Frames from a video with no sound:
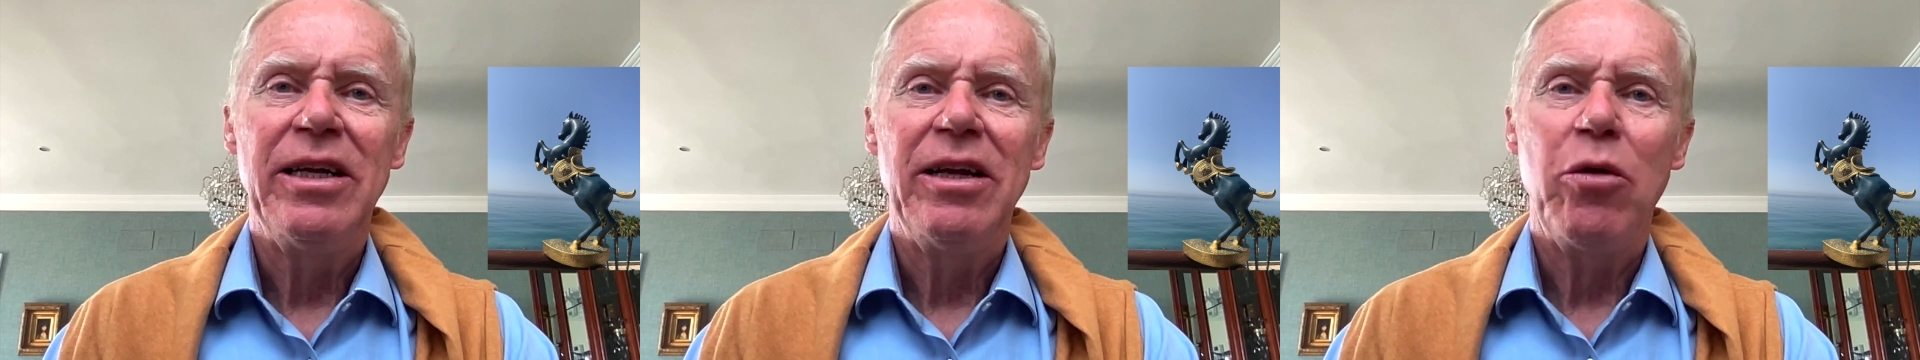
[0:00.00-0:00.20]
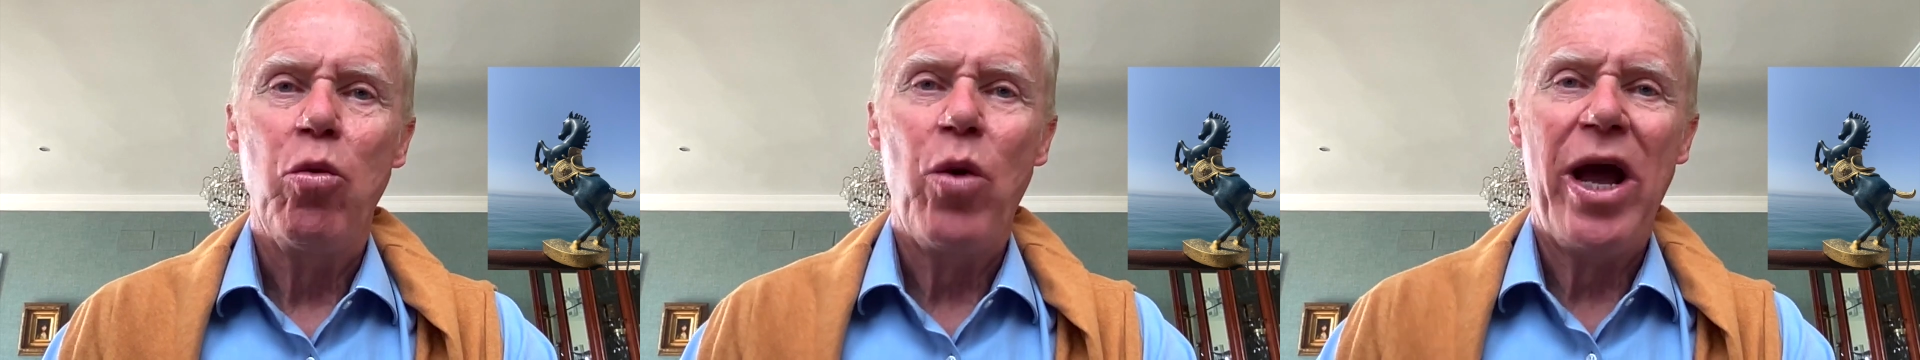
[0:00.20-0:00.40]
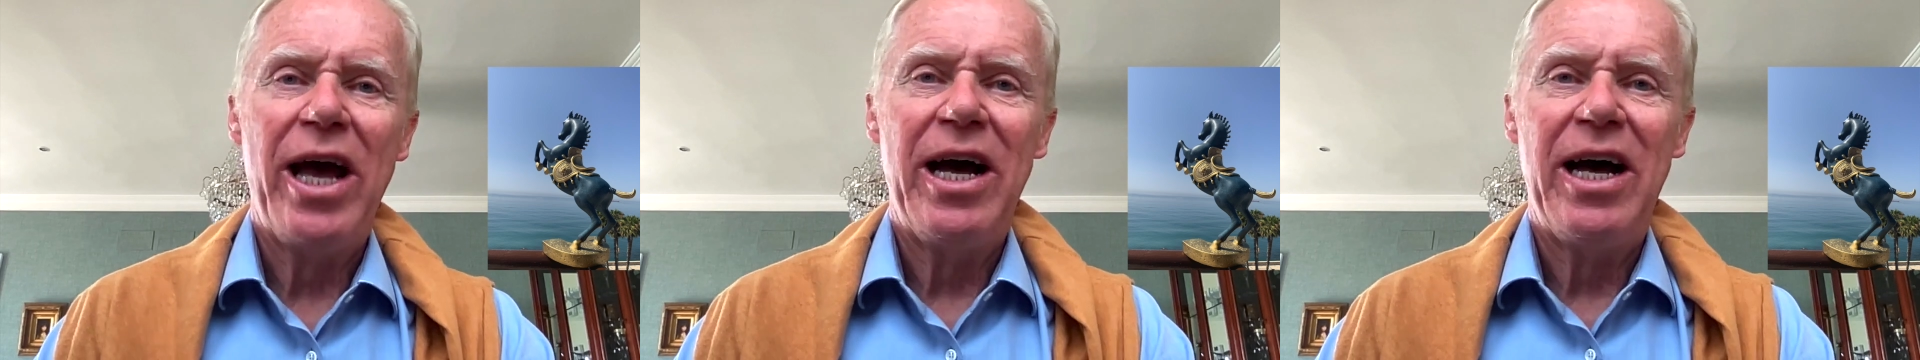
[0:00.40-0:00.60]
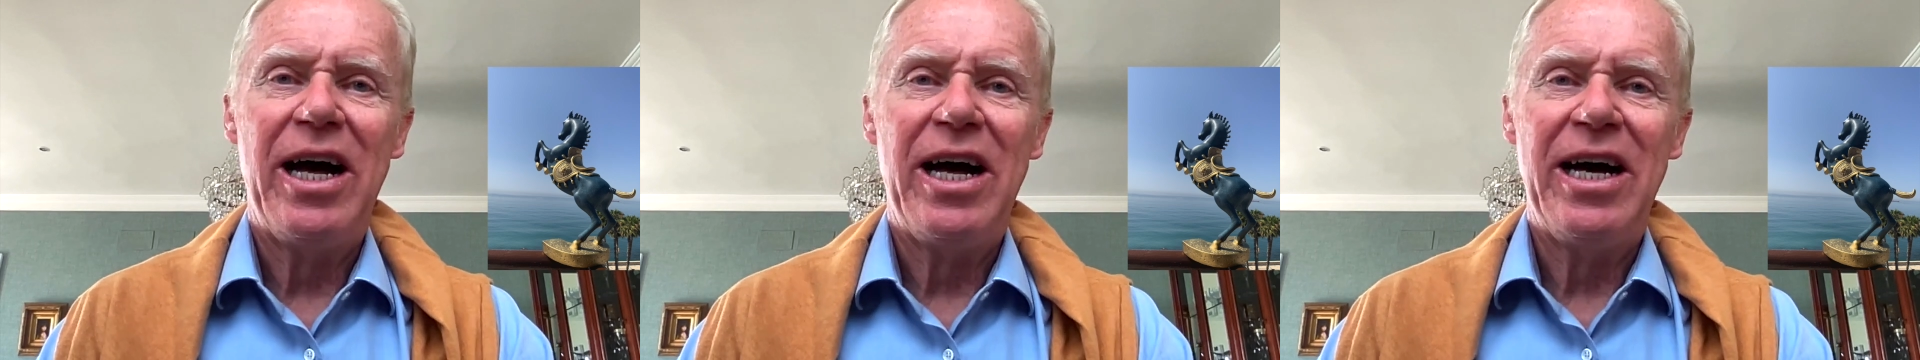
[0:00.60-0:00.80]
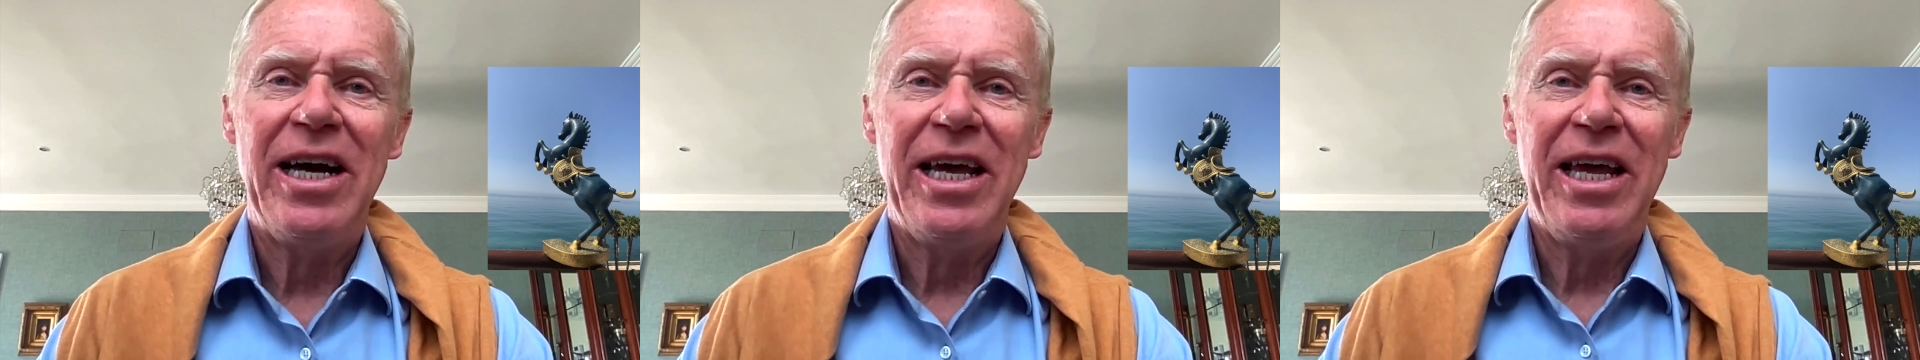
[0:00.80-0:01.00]
where
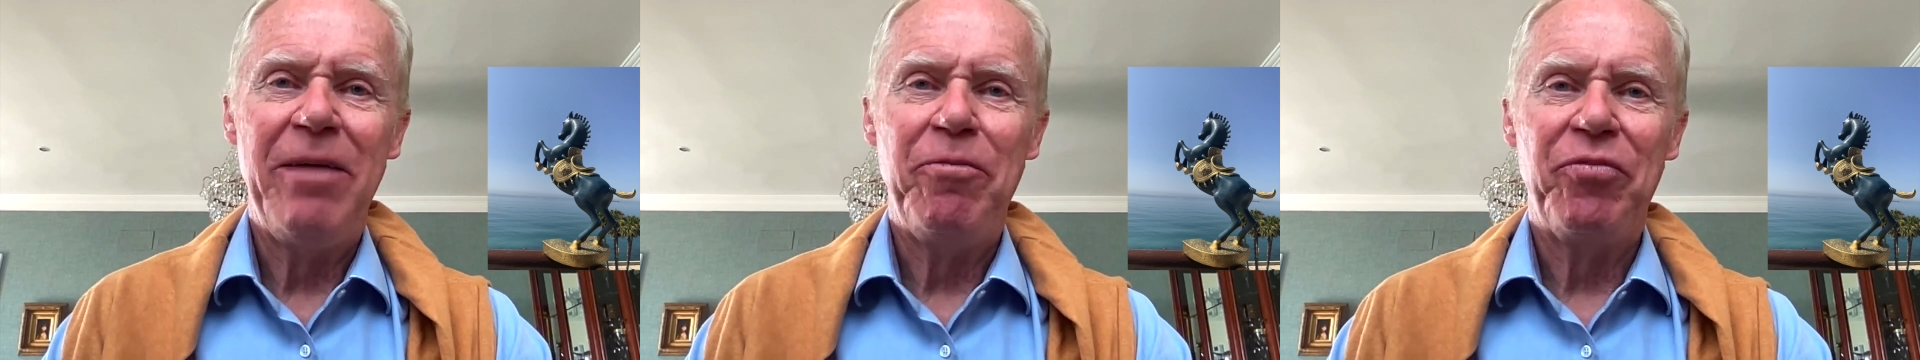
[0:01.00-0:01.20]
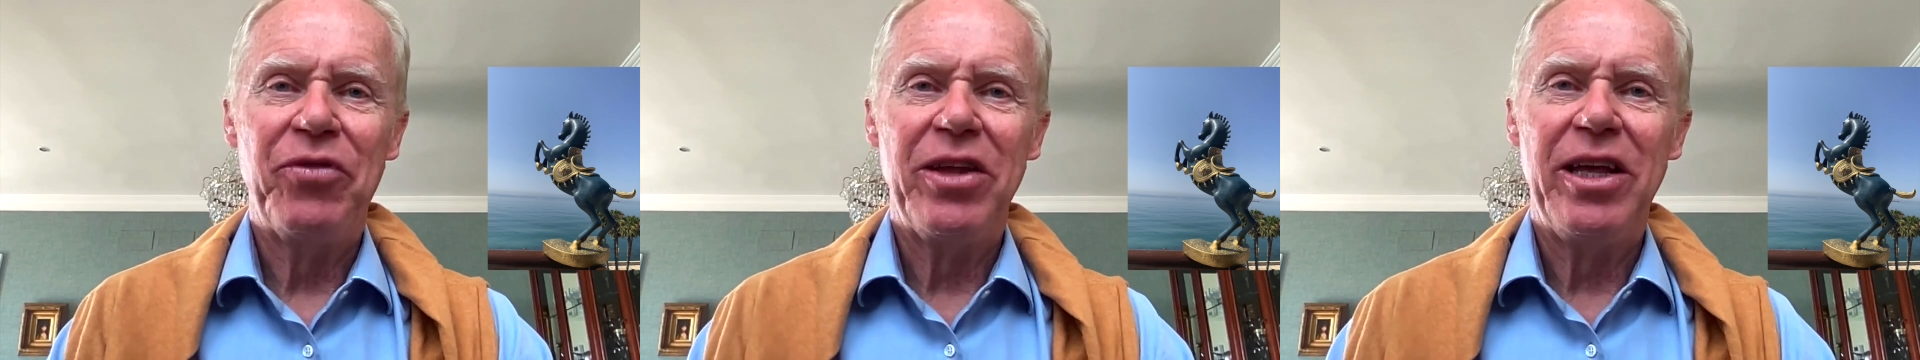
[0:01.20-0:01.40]
I